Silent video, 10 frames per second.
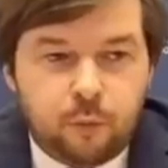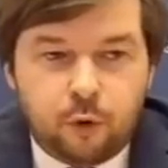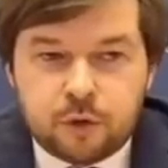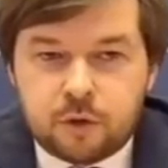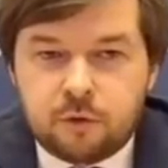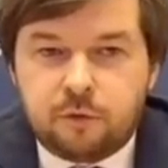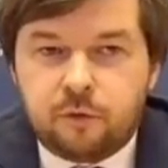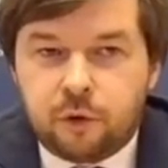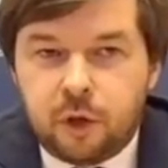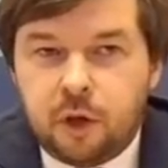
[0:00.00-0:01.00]
cash flow
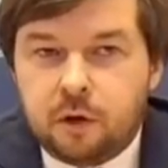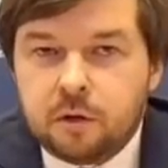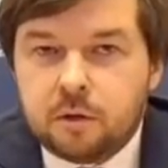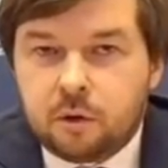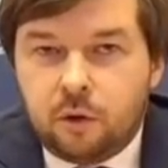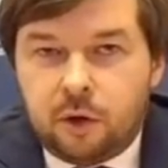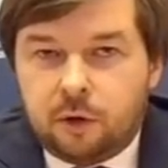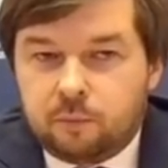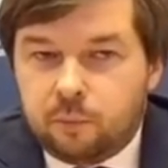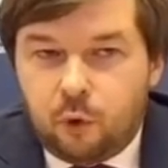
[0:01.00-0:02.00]
positive for years, you
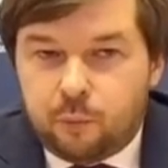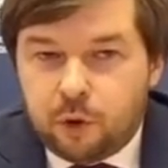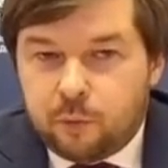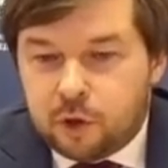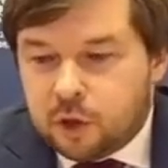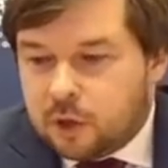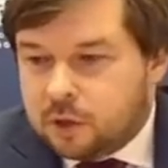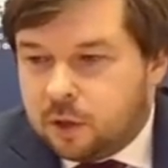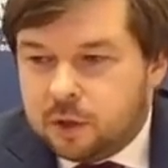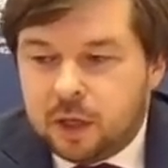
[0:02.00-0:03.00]
know, and it, well, pretty
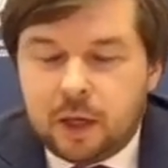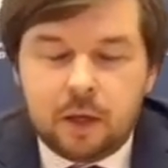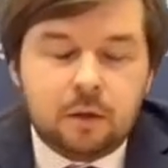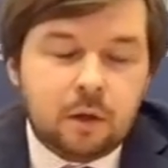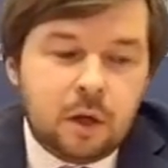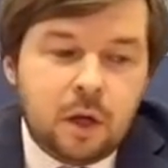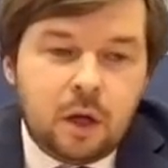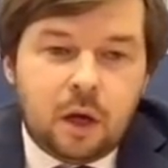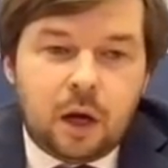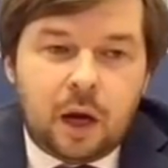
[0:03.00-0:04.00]
much lasted a decade,
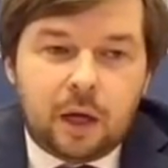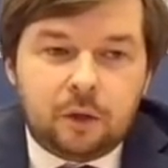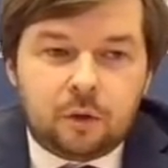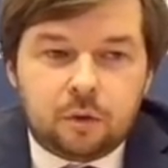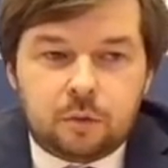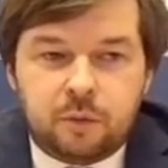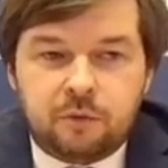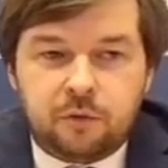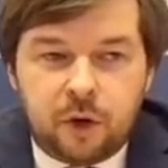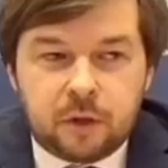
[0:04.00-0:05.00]
and you could
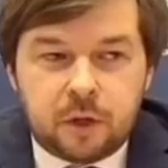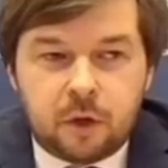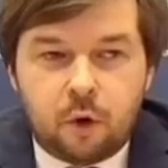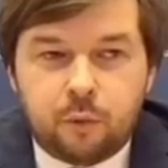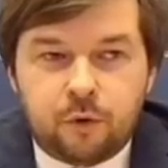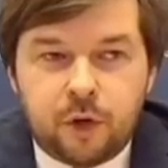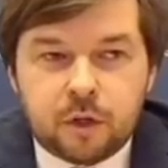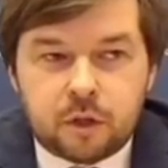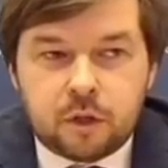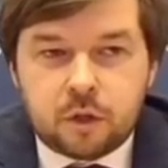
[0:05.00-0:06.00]
be funding
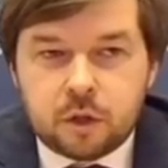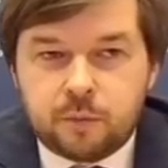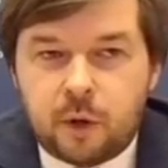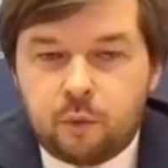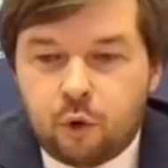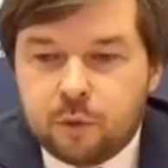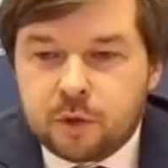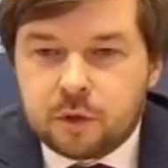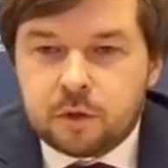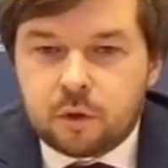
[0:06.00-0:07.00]
operations just by
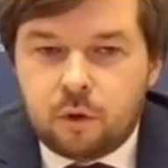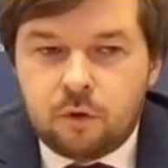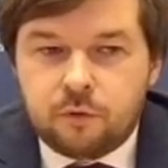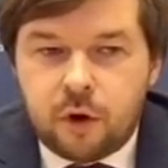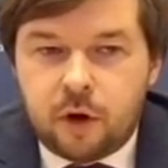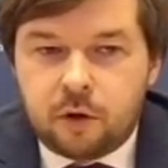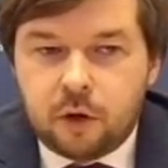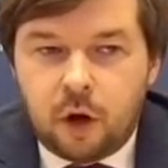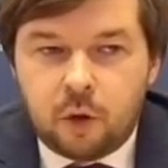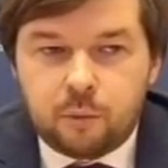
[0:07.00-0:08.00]
promises of
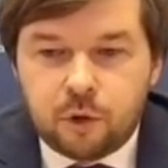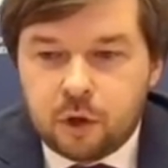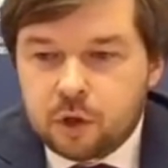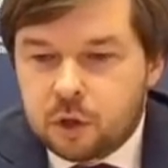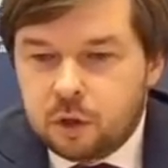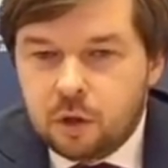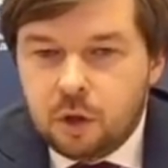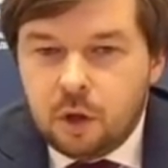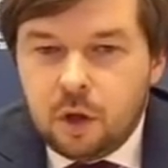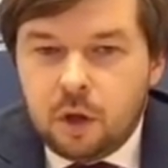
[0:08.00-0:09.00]
higher and higher
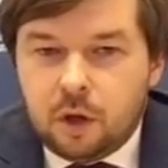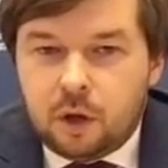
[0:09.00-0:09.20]
production,